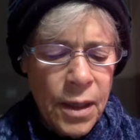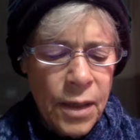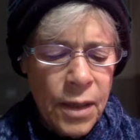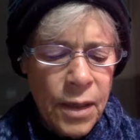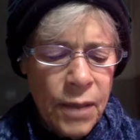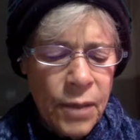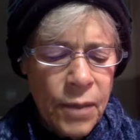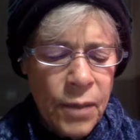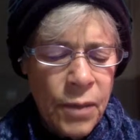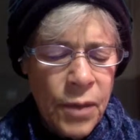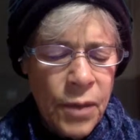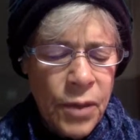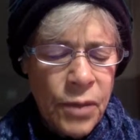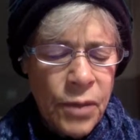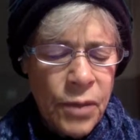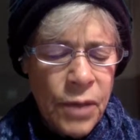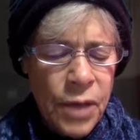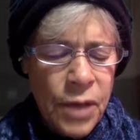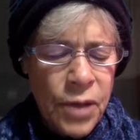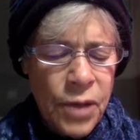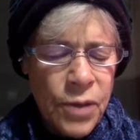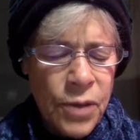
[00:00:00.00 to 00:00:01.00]
from the
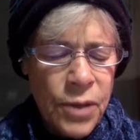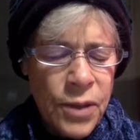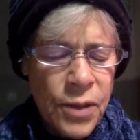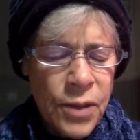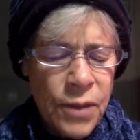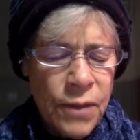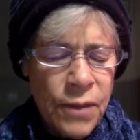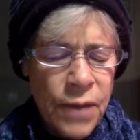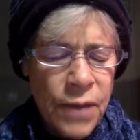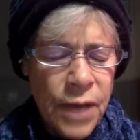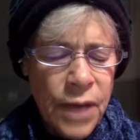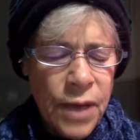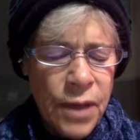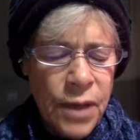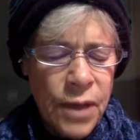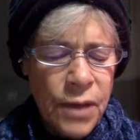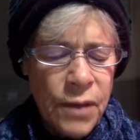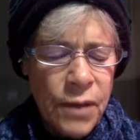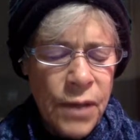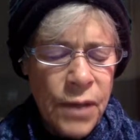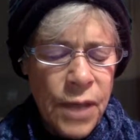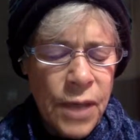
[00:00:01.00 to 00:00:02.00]
treasuries of thy
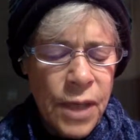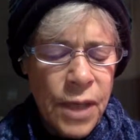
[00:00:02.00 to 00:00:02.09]
decree.